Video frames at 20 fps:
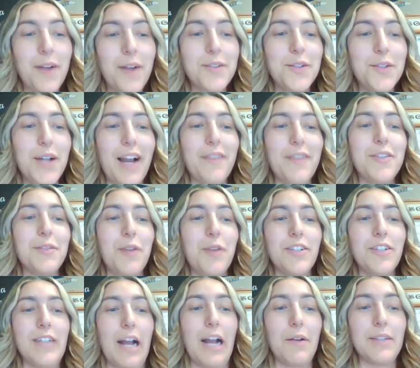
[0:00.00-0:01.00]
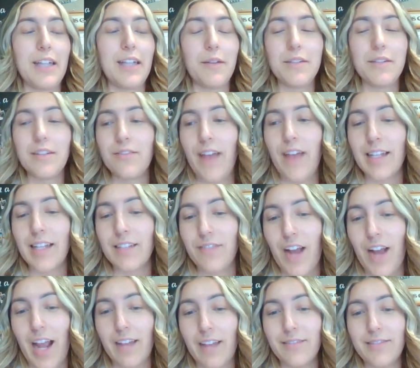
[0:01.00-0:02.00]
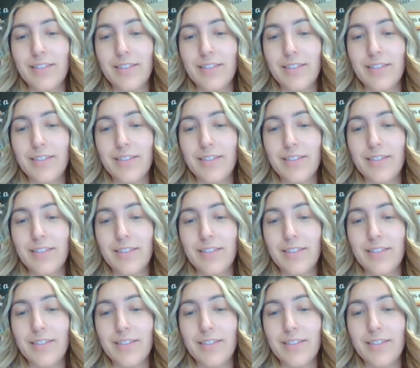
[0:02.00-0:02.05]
you have to watch that one. That one's Fast 5.